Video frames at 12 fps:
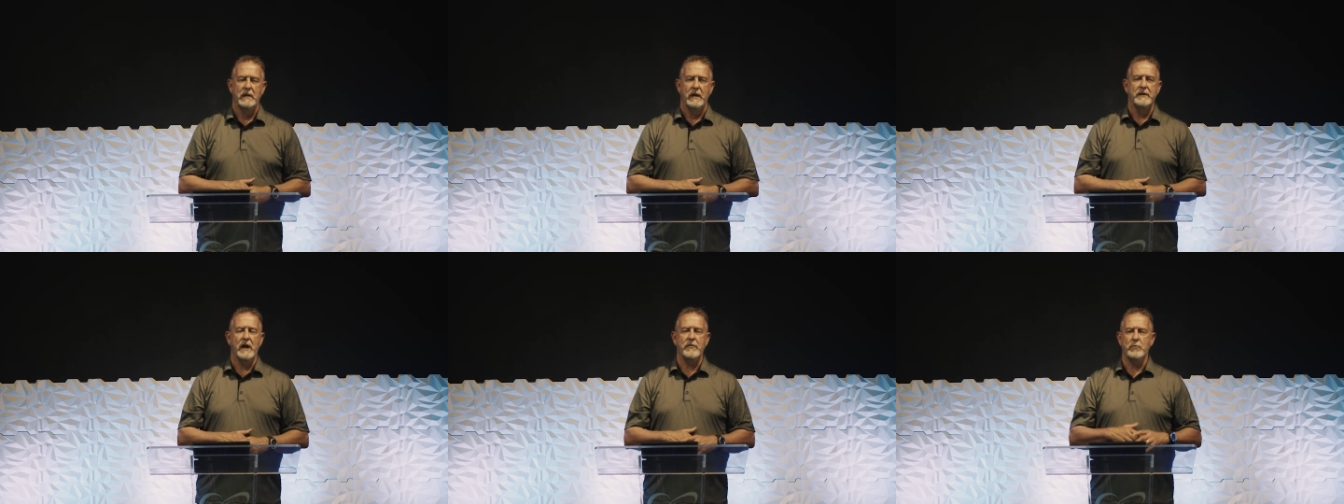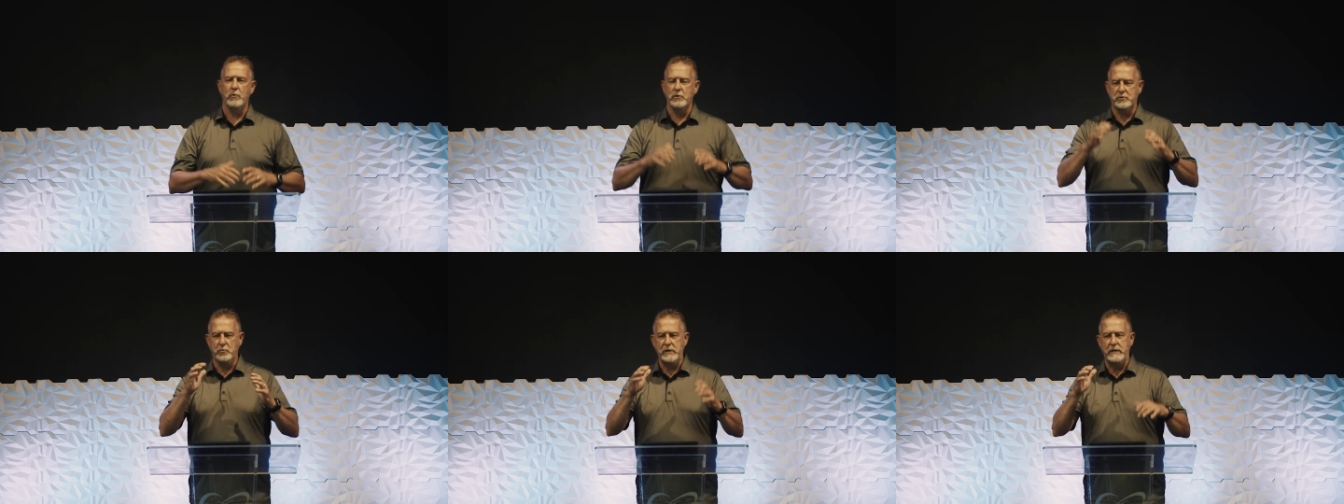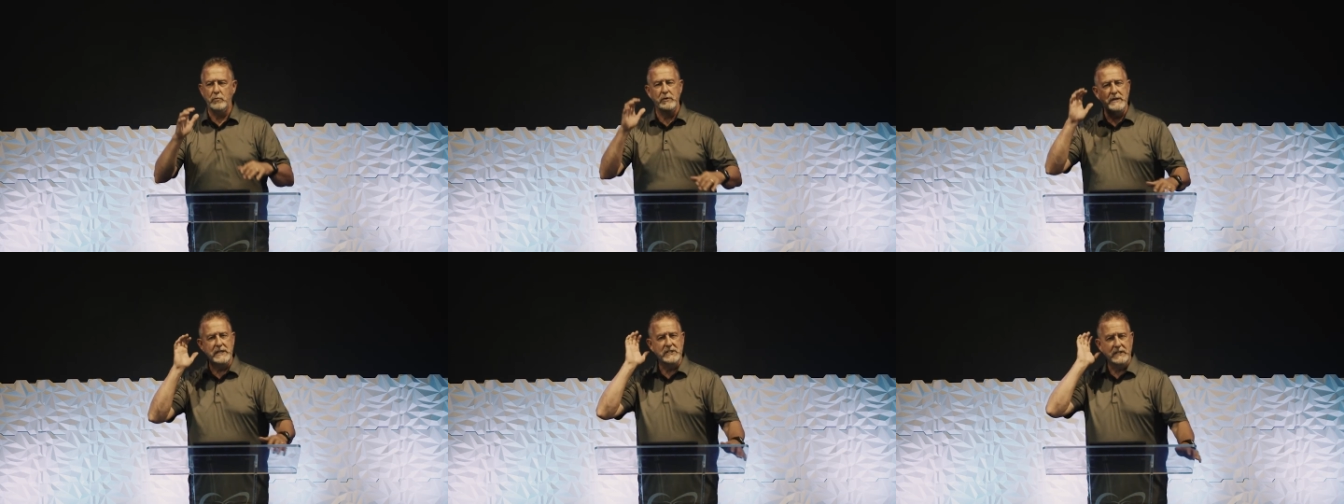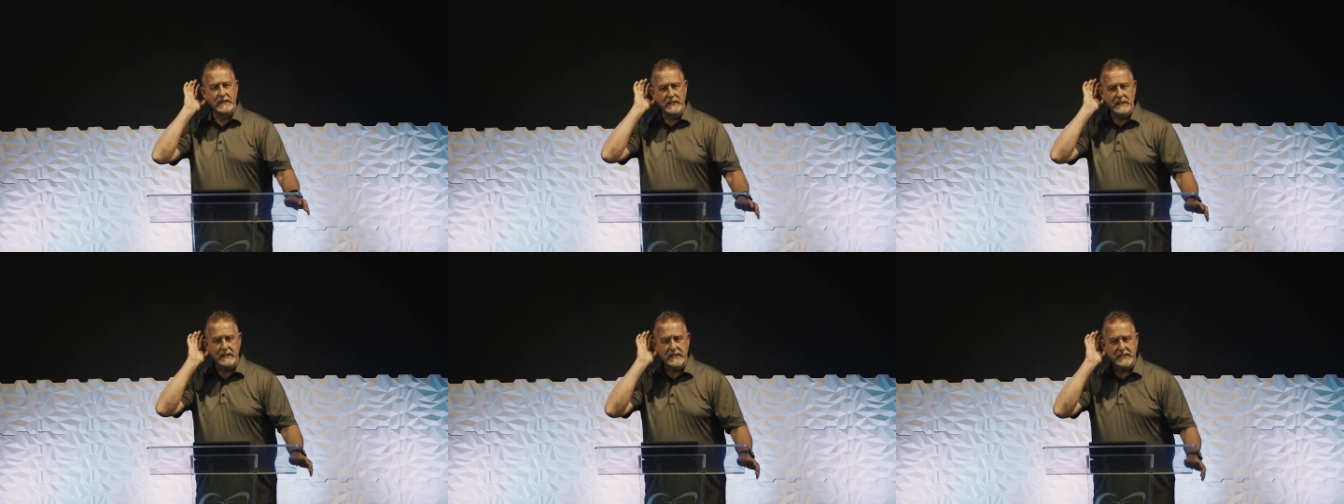In other words, we need to
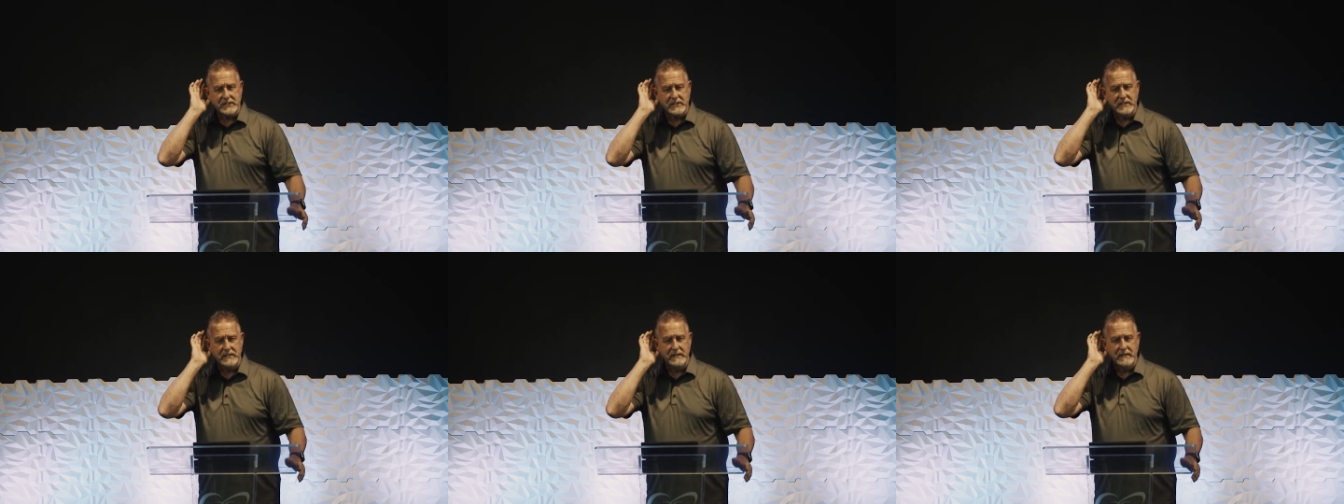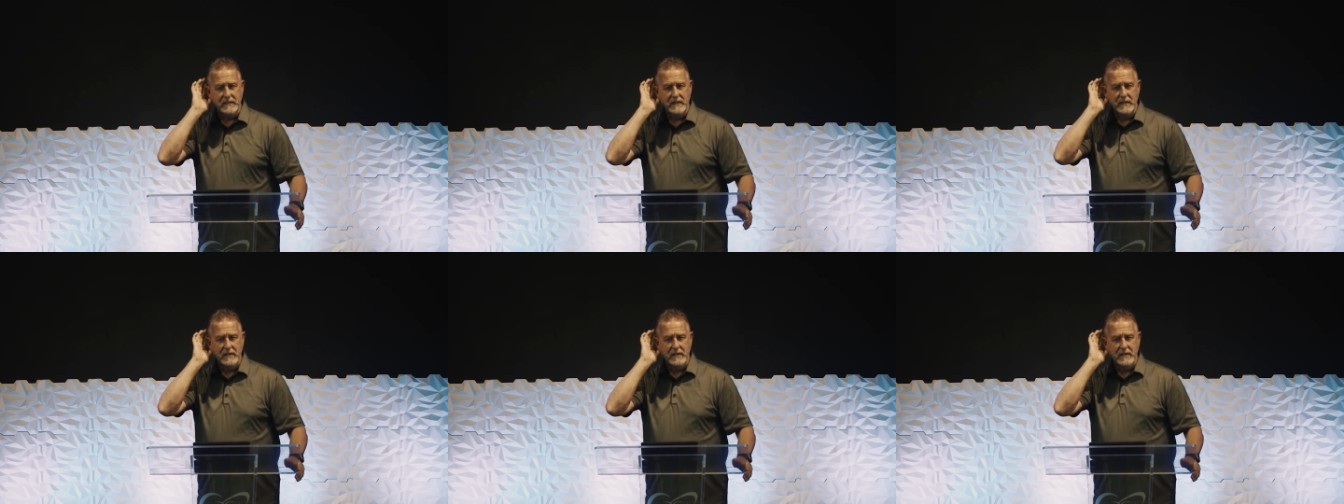listen